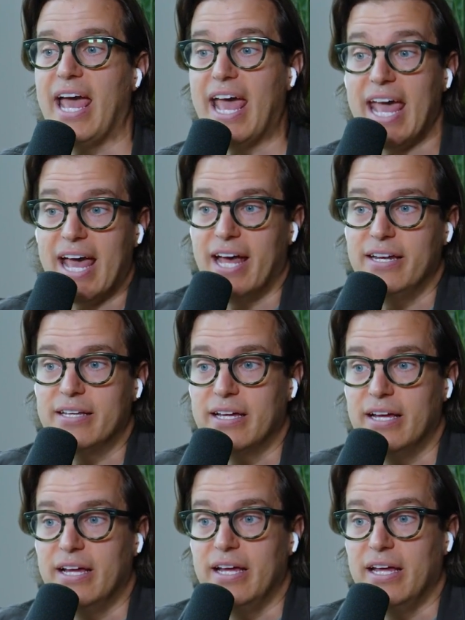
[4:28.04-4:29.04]
And
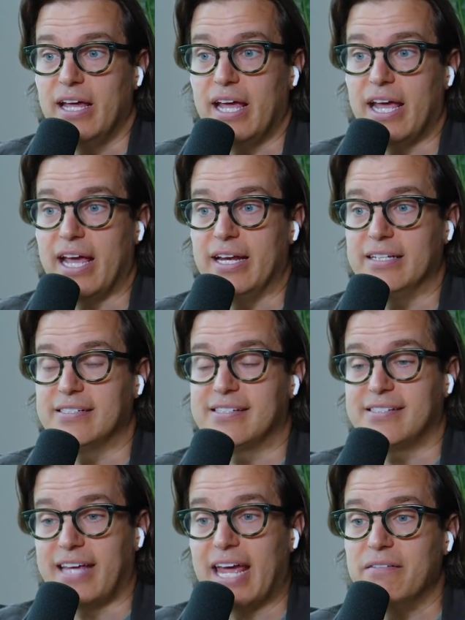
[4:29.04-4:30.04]
it
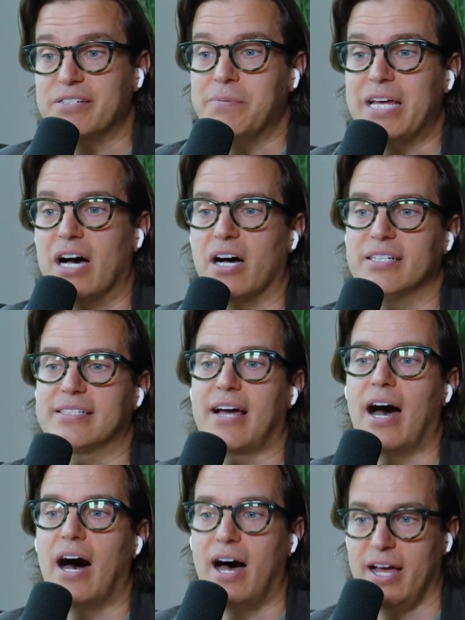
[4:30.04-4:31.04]
saves me on
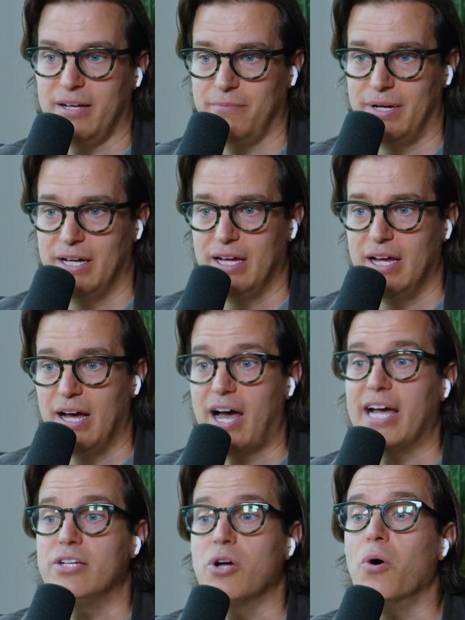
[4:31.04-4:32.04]
time.
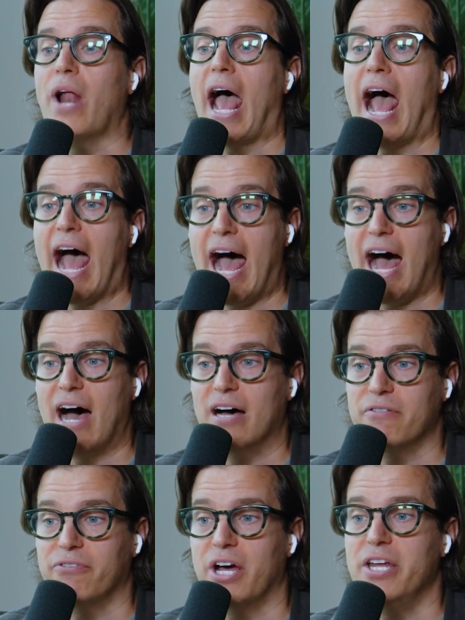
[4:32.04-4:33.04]
I don't
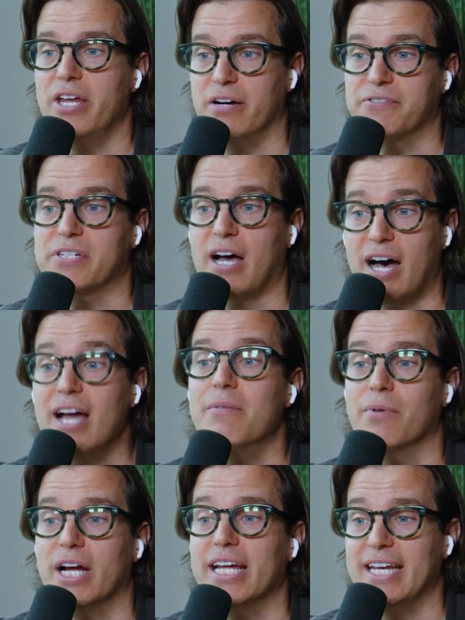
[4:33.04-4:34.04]
have enough time
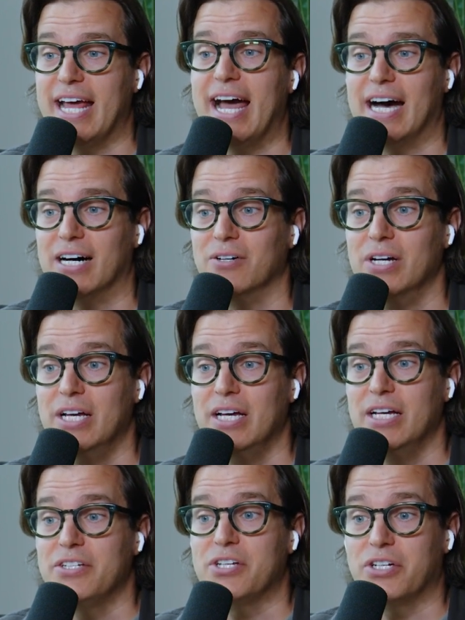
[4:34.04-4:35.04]
right now
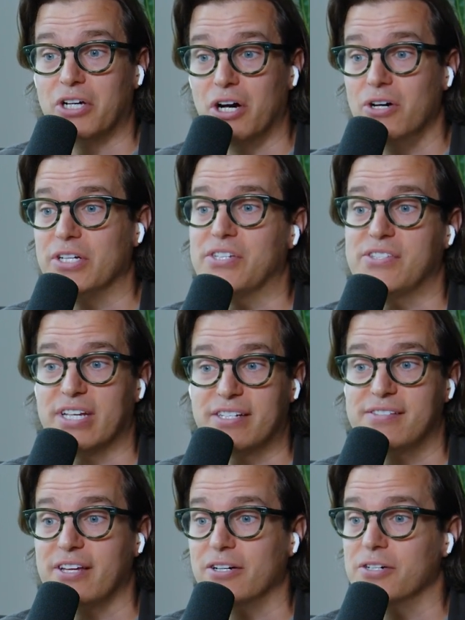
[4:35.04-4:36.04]
to go to six
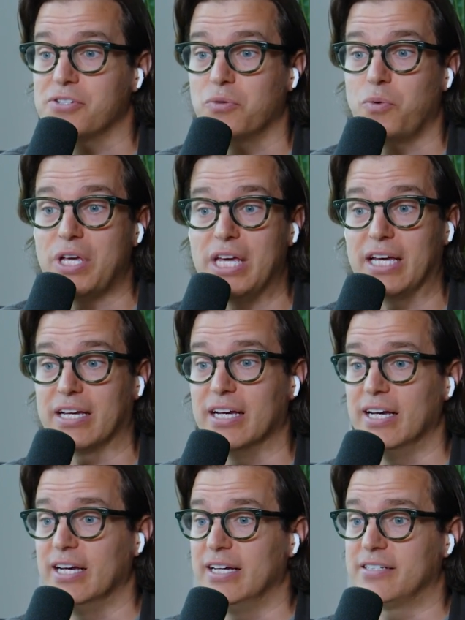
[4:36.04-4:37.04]
dinners a week,
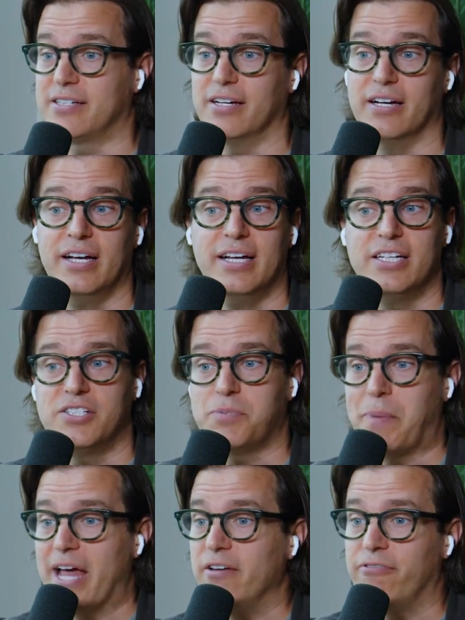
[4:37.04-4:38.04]
to
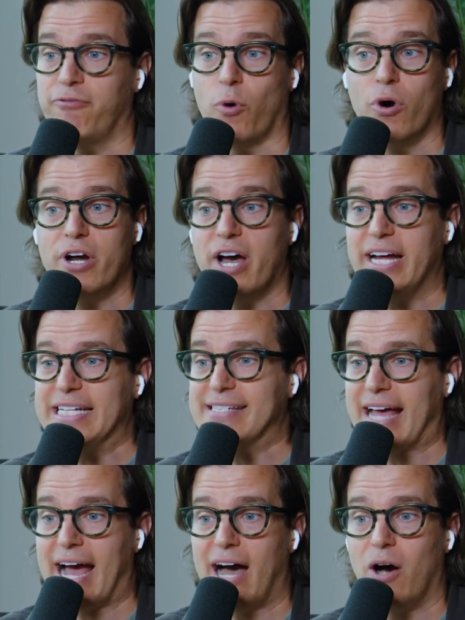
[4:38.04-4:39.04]
spend four nights
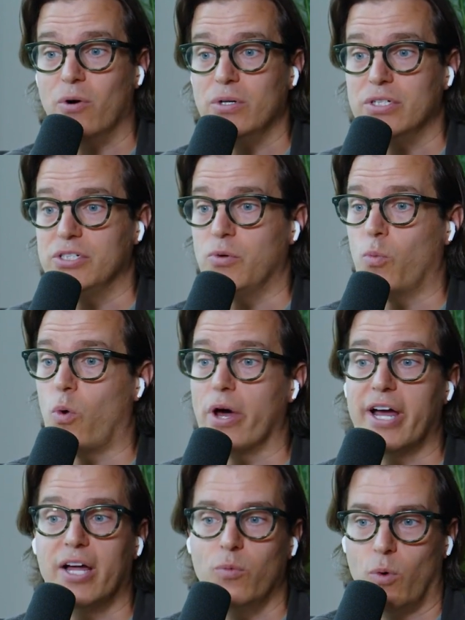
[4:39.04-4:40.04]
out one
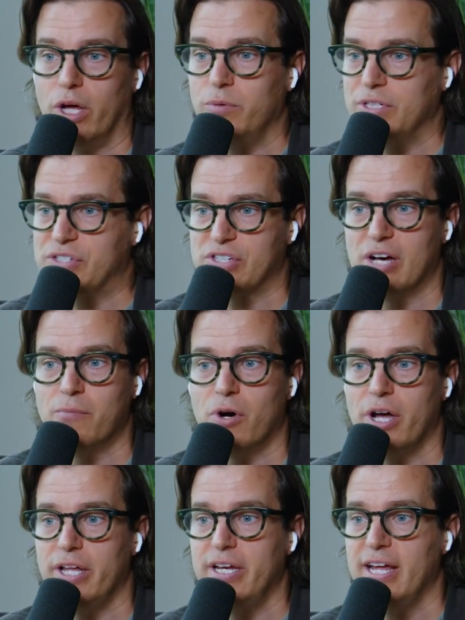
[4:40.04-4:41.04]
on one with
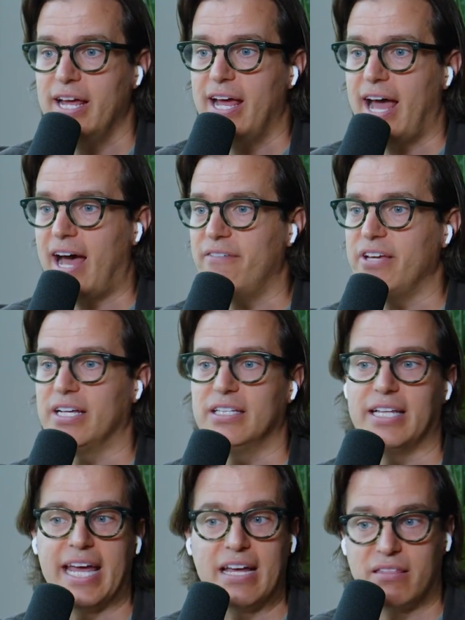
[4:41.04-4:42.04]
someone having
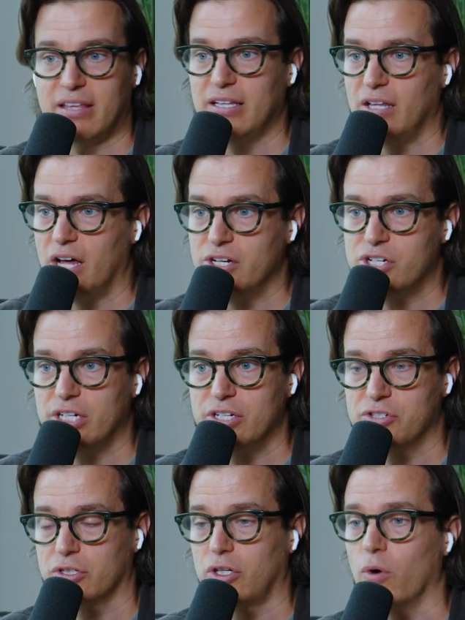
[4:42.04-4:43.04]
lengthy
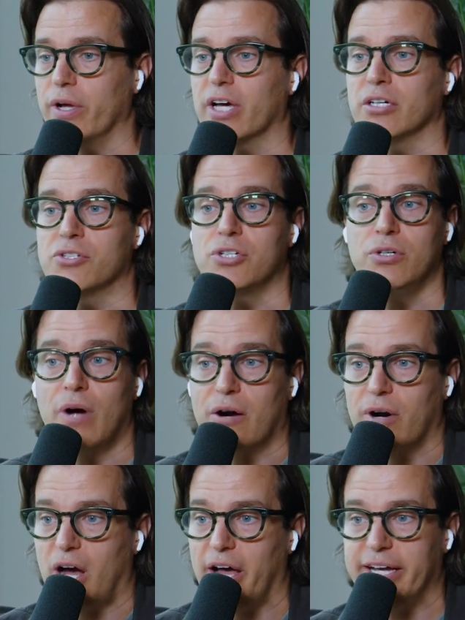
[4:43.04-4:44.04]
lunches or going on a two
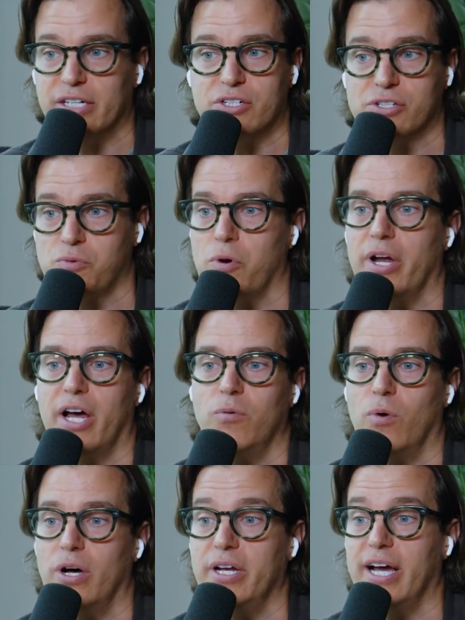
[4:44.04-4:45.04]
hour hike just one on
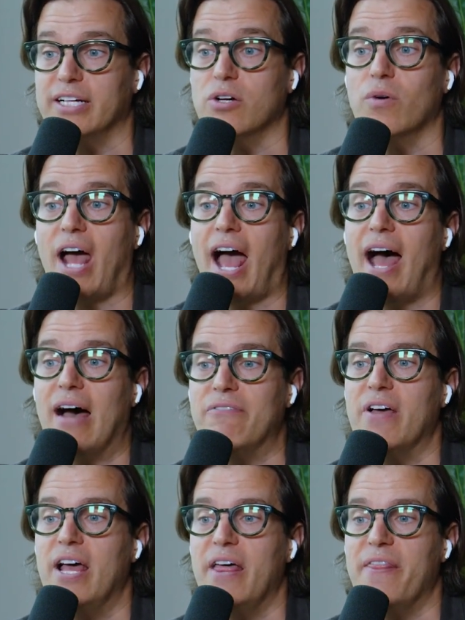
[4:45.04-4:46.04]
one. I don't
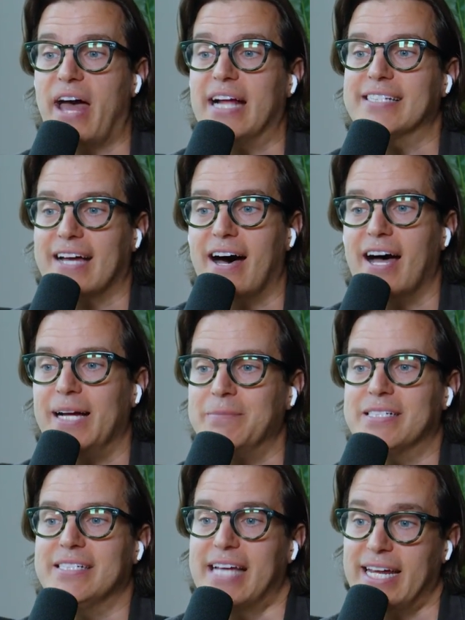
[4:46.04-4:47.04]
have that time
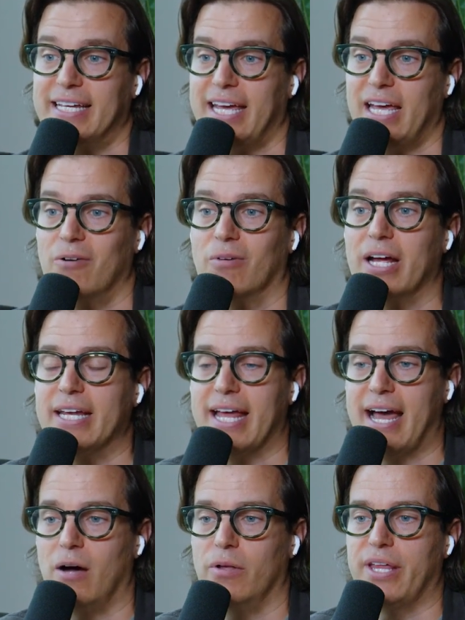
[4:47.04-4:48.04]
to dedicate right
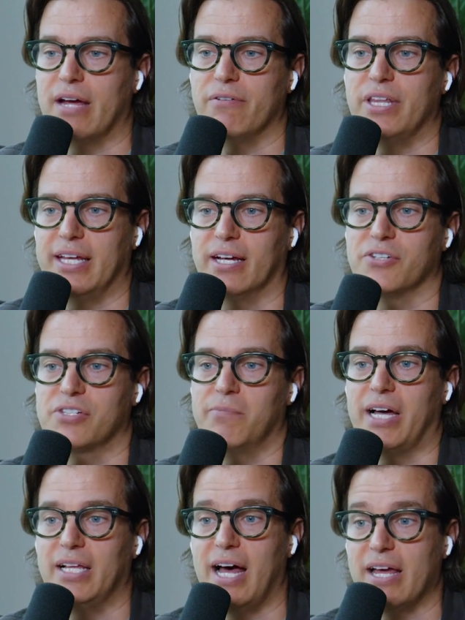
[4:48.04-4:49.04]
now with everything else in
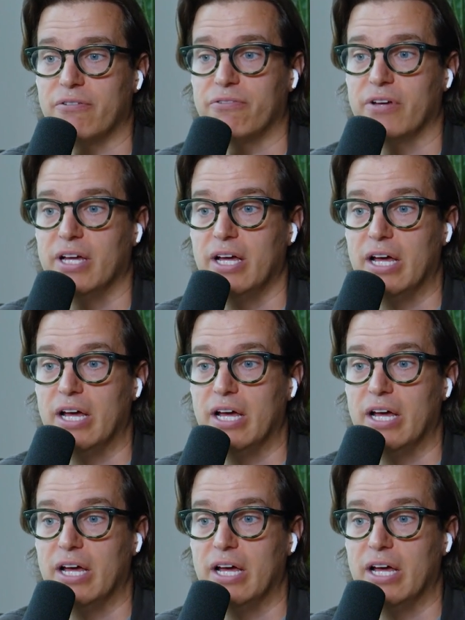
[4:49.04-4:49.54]
my life.